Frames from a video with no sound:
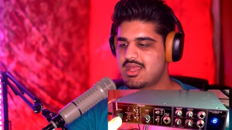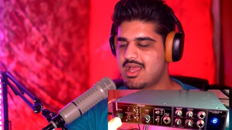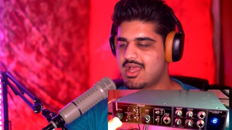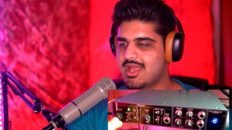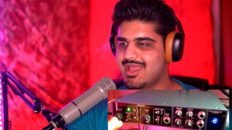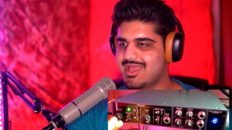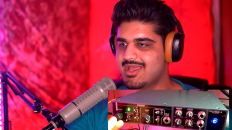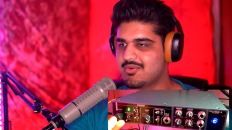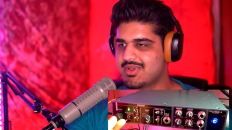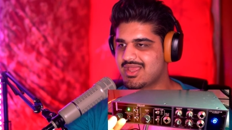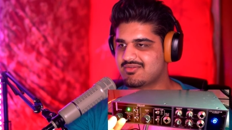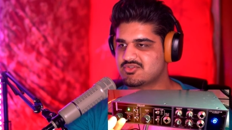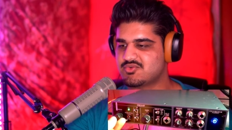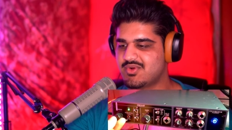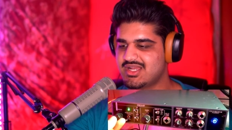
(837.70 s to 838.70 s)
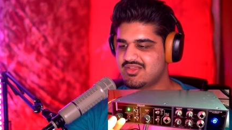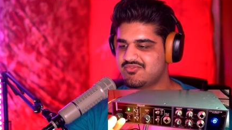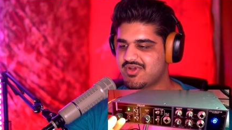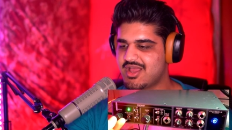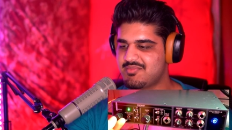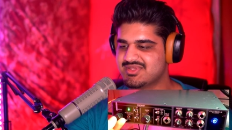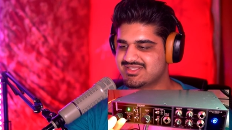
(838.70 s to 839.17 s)
Here we have
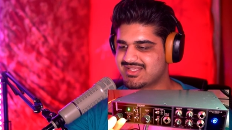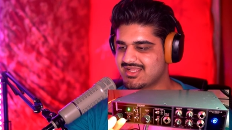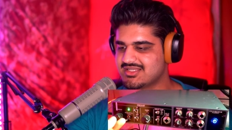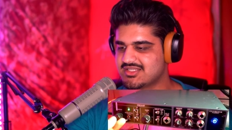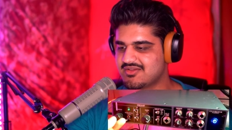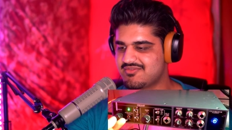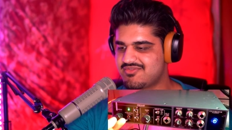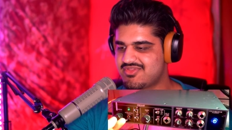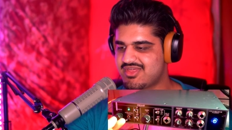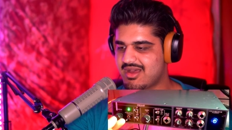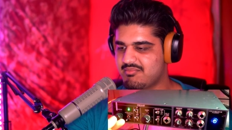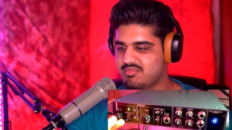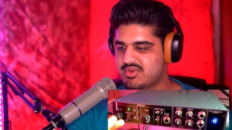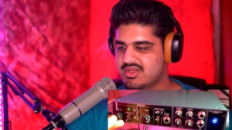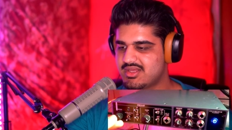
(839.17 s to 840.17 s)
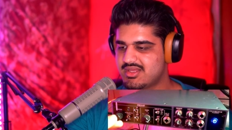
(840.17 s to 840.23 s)
25% of thump.